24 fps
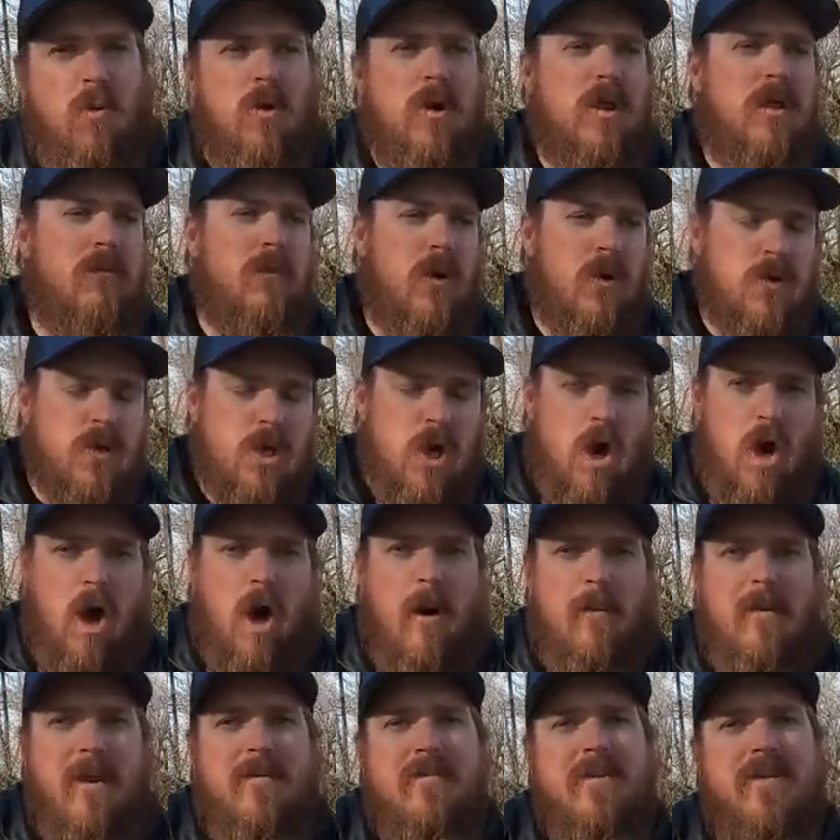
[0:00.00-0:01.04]
one of the most
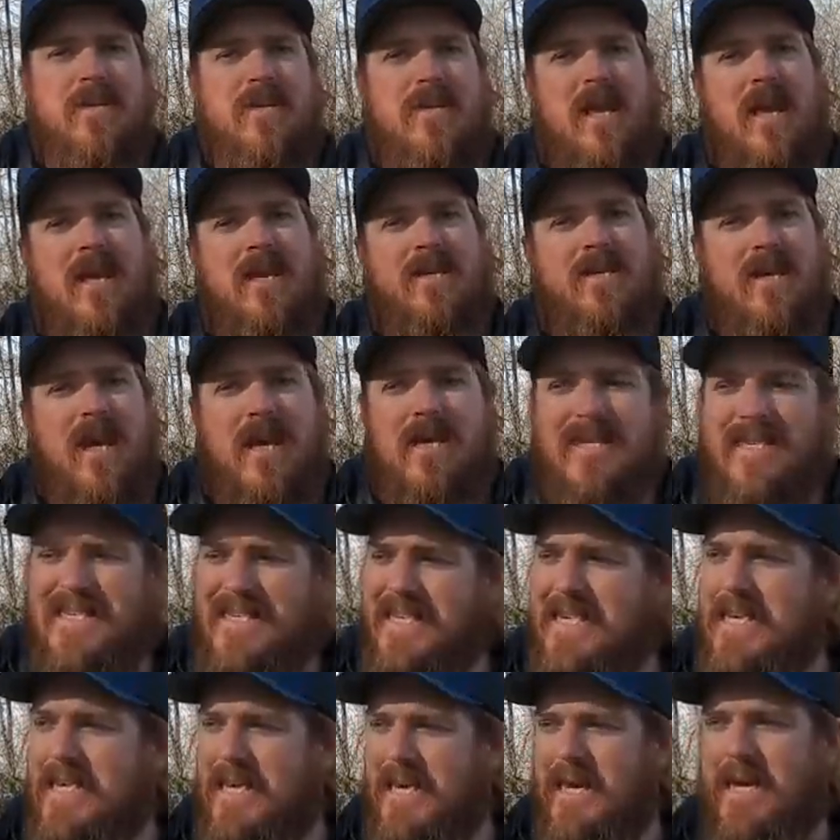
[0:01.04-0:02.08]
common mistakes I
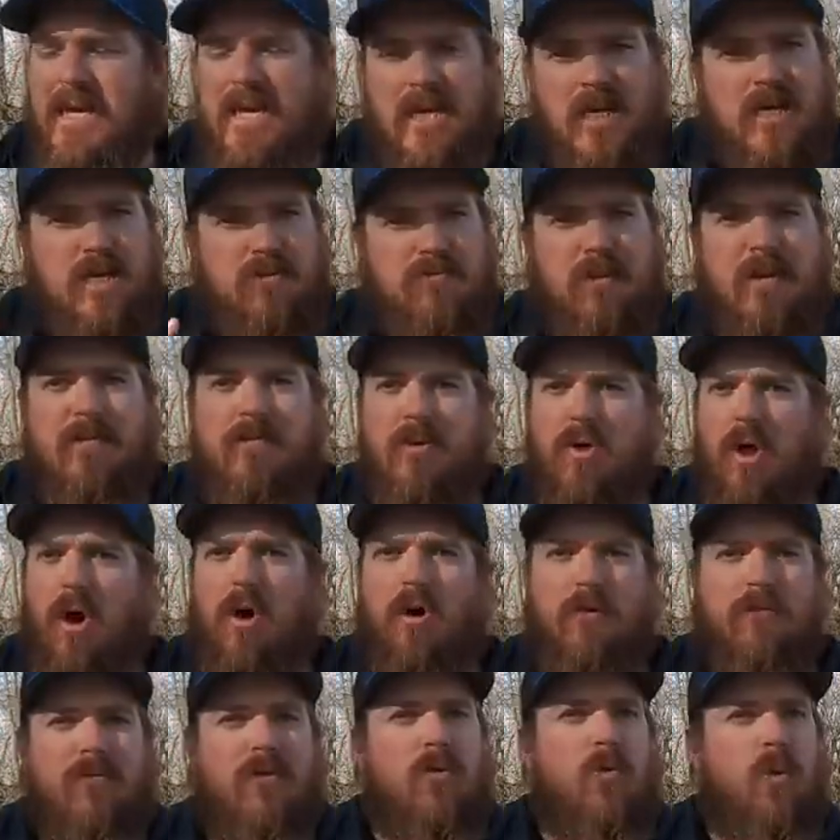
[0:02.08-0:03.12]
see is people
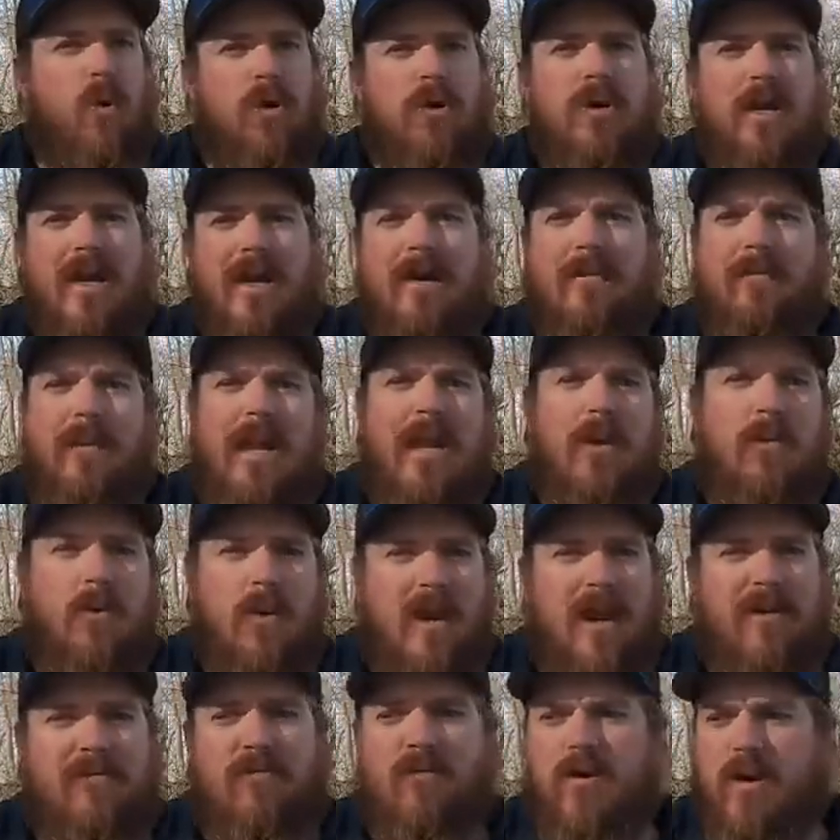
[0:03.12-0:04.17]
overworking a bait,
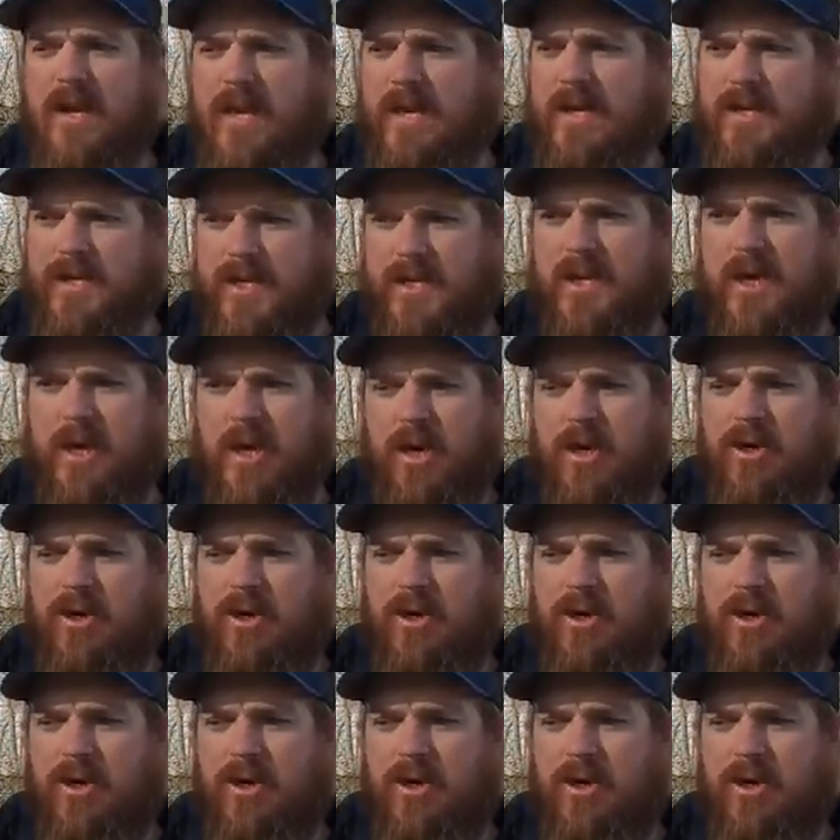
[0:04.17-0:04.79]
whatever it is,